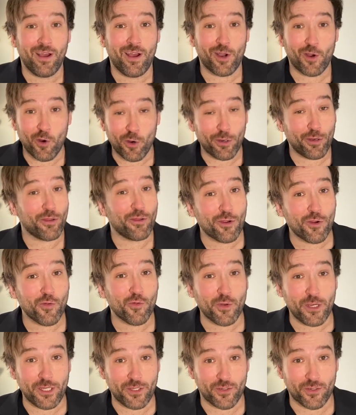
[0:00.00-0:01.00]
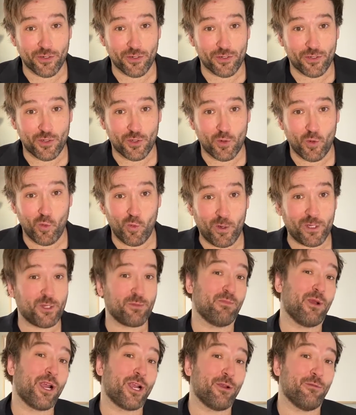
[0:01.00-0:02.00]
according to their research,
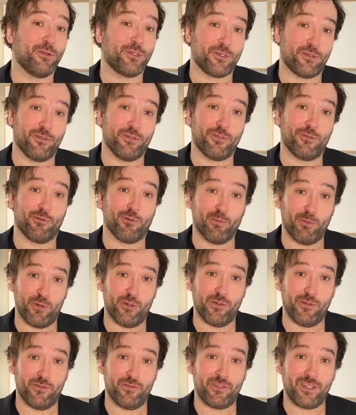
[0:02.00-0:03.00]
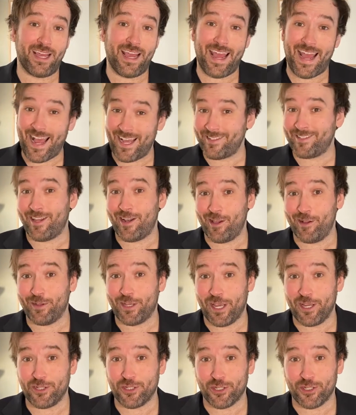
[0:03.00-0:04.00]
once market returns are removed, asset
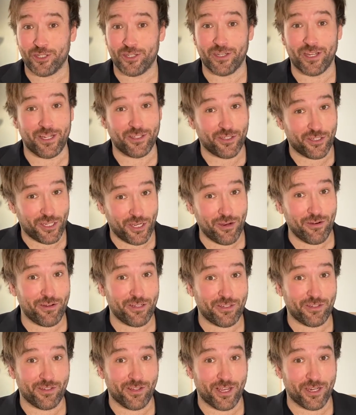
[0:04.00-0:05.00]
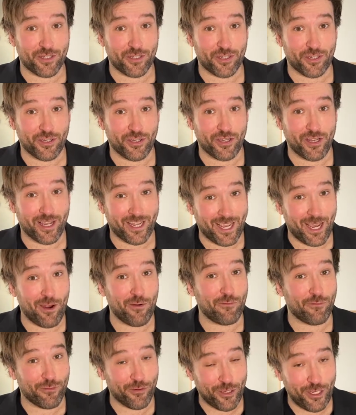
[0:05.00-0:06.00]
allocation and security selection
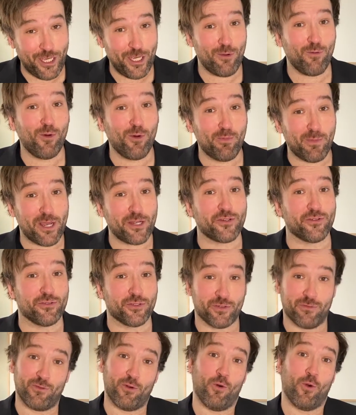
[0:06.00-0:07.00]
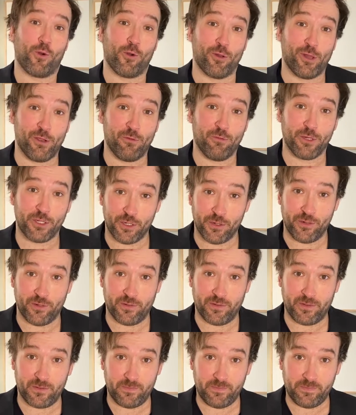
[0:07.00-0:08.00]
account for equal measures of quarterly
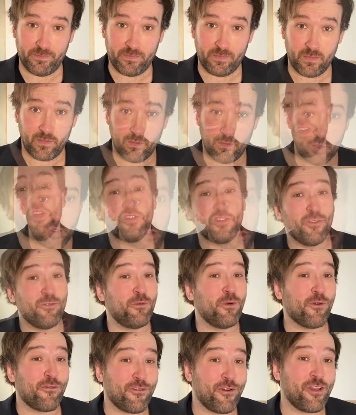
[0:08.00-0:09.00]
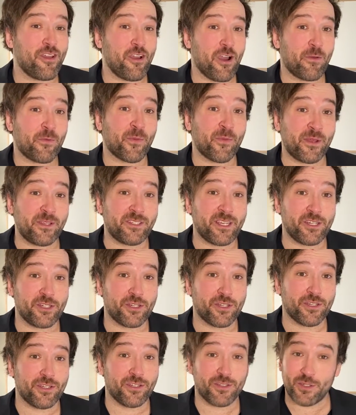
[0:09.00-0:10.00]
returns. So if portfolio
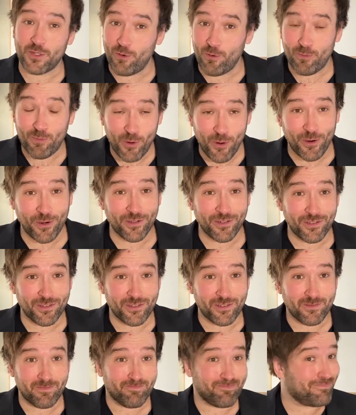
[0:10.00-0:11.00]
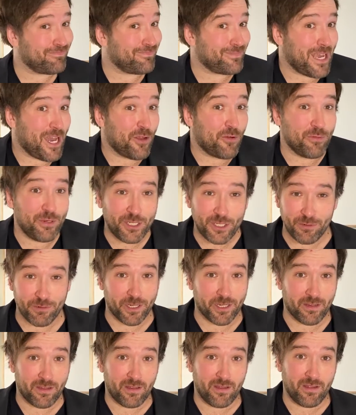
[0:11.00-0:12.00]
optimization is so important, how do we do
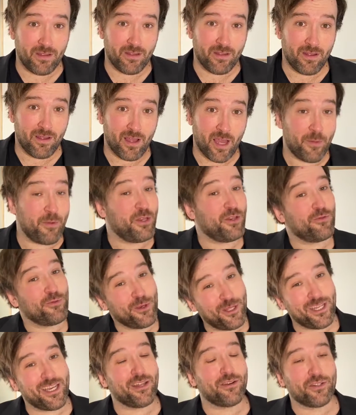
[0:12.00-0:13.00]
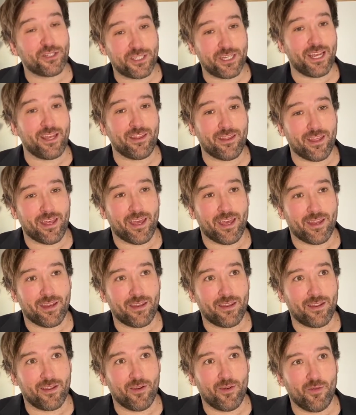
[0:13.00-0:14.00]
it? I mean, to really understand
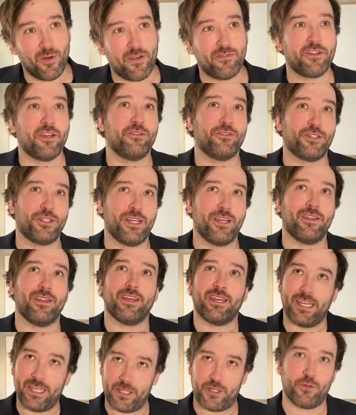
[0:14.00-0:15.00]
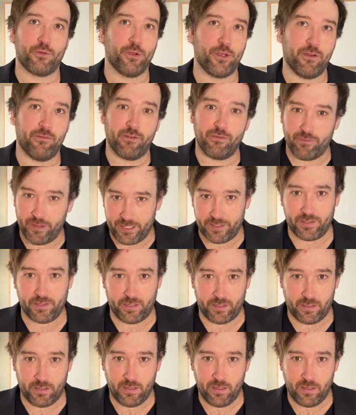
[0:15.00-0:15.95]
that, we have to understand the history of investing.